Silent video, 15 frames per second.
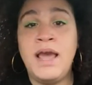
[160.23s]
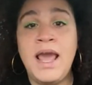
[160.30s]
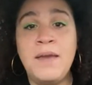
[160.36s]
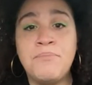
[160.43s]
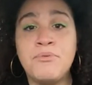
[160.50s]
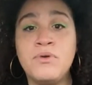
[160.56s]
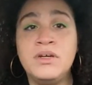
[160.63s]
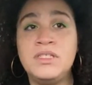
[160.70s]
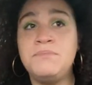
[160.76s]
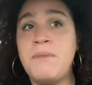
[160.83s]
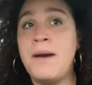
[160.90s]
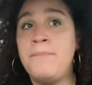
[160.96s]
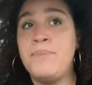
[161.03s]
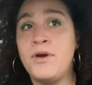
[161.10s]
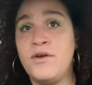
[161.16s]
April is
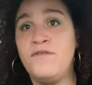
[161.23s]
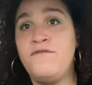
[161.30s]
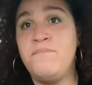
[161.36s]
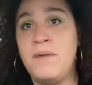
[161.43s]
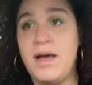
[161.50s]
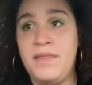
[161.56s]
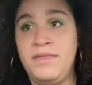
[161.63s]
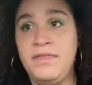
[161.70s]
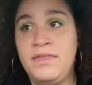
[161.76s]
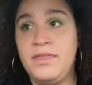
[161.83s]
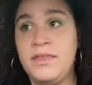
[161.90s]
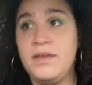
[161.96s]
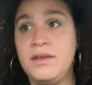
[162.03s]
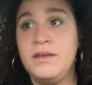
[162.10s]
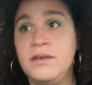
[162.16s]
my birth month.
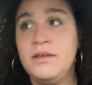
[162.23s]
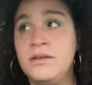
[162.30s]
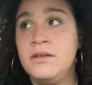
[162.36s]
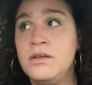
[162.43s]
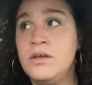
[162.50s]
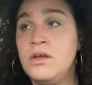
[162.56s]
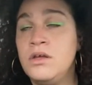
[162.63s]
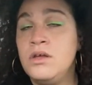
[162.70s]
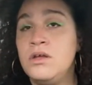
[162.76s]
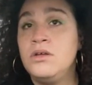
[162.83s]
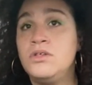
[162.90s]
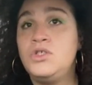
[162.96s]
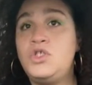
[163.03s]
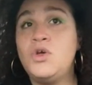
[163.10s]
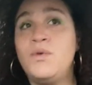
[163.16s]

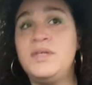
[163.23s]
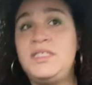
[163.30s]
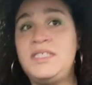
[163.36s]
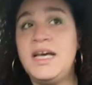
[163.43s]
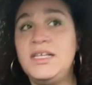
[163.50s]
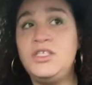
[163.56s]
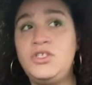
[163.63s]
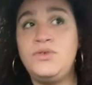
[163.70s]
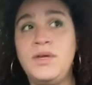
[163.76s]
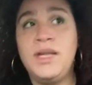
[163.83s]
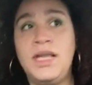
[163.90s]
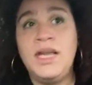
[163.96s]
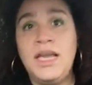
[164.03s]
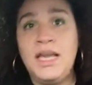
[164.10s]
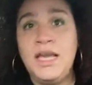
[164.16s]
So
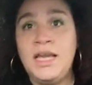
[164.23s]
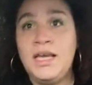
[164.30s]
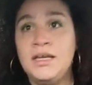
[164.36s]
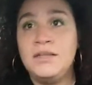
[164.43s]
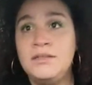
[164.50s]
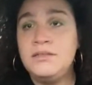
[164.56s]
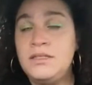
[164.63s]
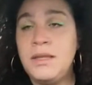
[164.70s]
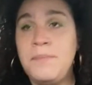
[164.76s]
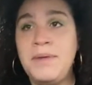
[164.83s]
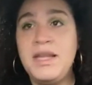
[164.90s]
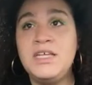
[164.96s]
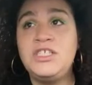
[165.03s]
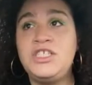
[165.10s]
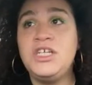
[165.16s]
essentially, the
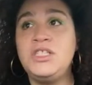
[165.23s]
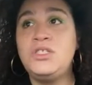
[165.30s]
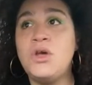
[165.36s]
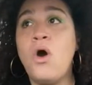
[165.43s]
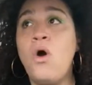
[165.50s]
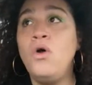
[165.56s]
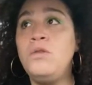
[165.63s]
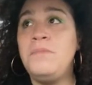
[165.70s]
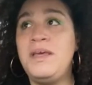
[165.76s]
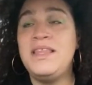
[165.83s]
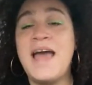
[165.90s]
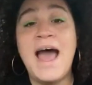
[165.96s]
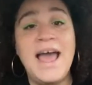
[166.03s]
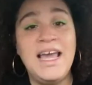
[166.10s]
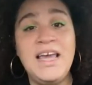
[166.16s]
minute she told me
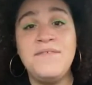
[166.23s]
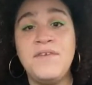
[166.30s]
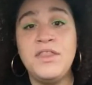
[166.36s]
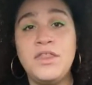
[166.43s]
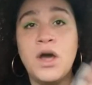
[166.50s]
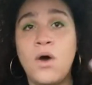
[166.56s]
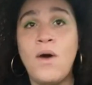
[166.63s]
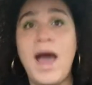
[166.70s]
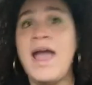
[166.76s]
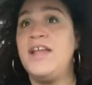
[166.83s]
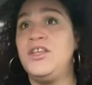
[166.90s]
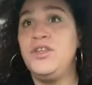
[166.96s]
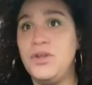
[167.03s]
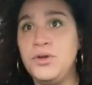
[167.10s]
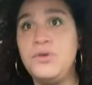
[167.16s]
that, even though I
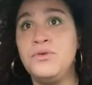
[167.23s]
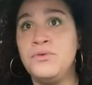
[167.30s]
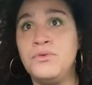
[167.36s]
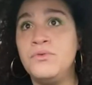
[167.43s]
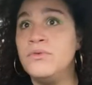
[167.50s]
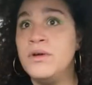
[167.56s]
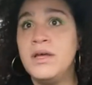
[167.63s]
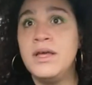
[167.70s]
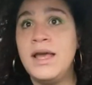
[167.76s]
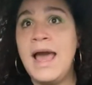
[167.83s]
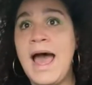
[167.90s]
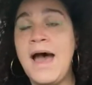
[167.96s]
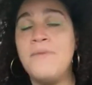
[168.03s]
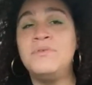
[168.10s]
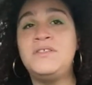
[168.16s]
knew,
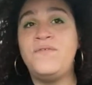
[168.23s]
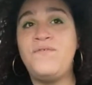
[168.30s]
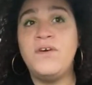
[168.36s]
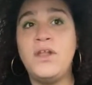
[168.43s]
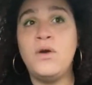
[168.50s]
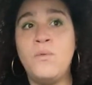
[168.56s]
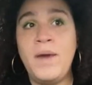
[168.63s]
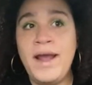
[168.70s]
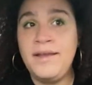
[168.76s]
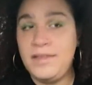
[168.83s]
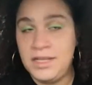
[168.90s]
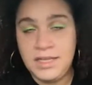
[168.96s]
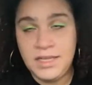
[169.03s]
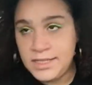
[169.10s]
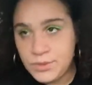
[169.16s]
I was full aware
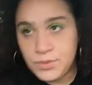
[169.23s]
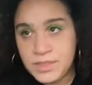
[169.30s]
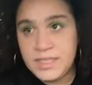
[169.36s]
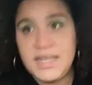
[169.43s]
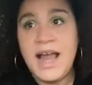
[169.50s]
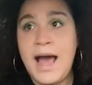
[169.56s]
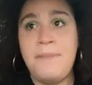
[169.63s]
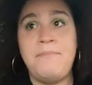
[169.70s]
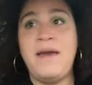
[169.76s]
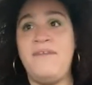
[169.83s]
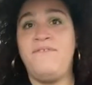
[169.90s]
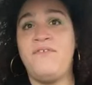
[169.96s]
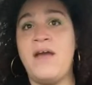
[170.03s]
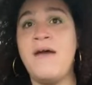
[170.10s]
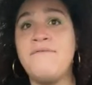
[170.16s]
that this was not my
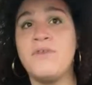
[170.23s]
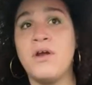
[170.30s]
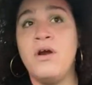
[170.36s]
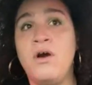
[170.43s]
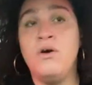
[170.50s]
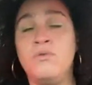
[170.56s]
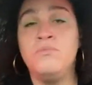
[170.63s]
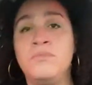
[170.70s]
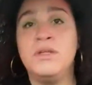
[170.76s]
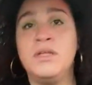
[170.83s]
forever home.